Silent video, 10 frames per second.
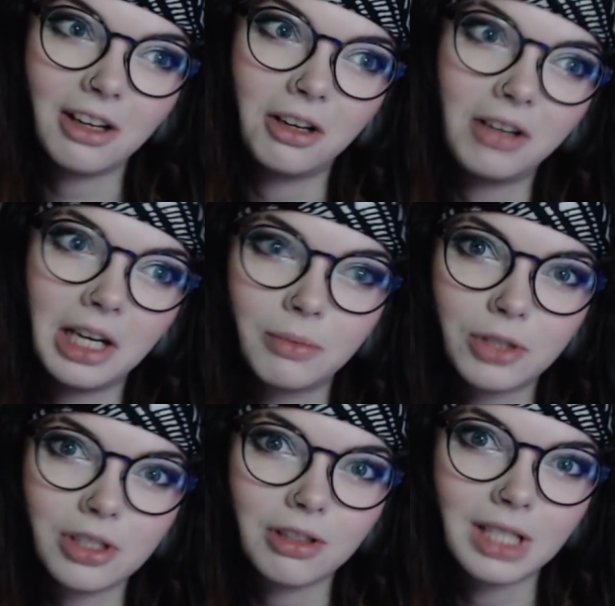oh yeah, I'm
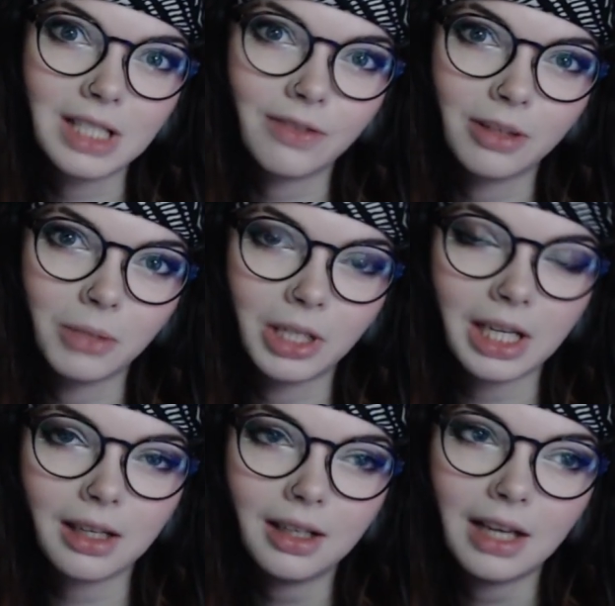just doing this for the
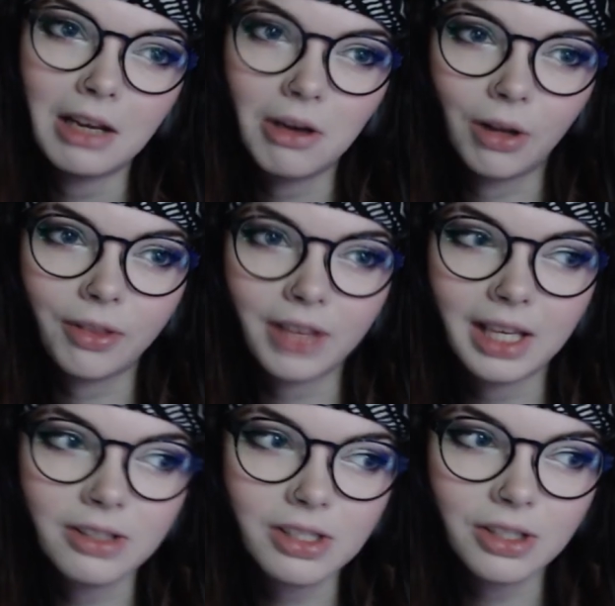money and nothing
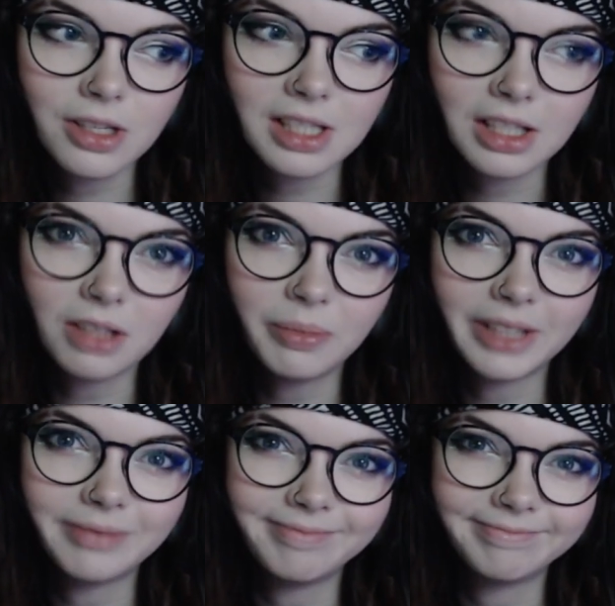else sounds a little
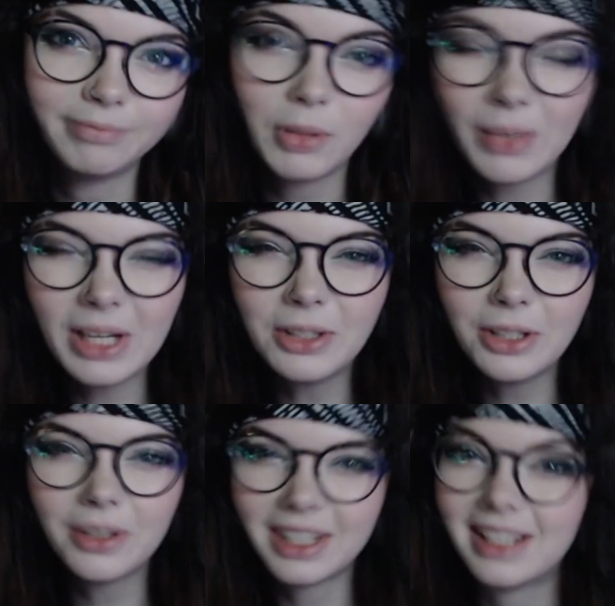bit but we all
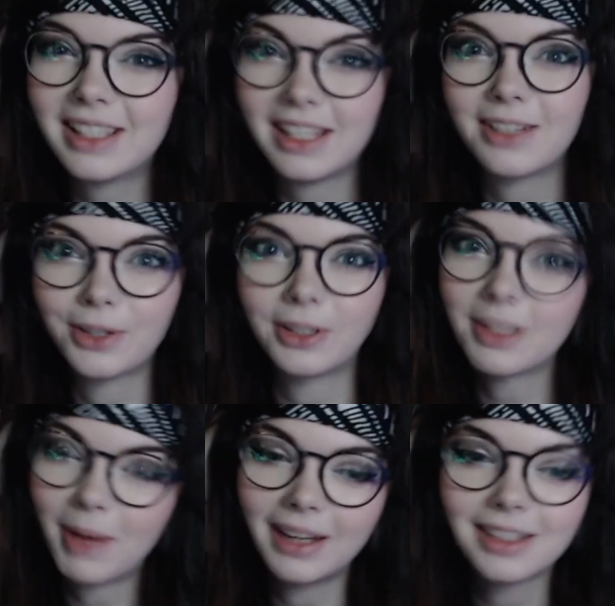know that his sister's on
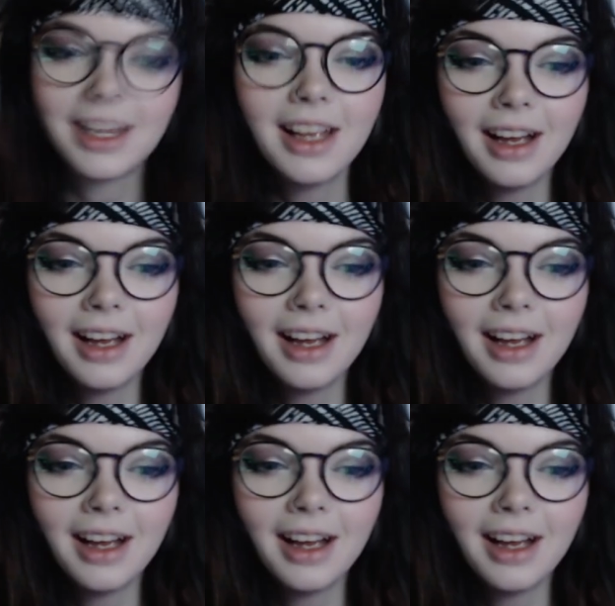his mind.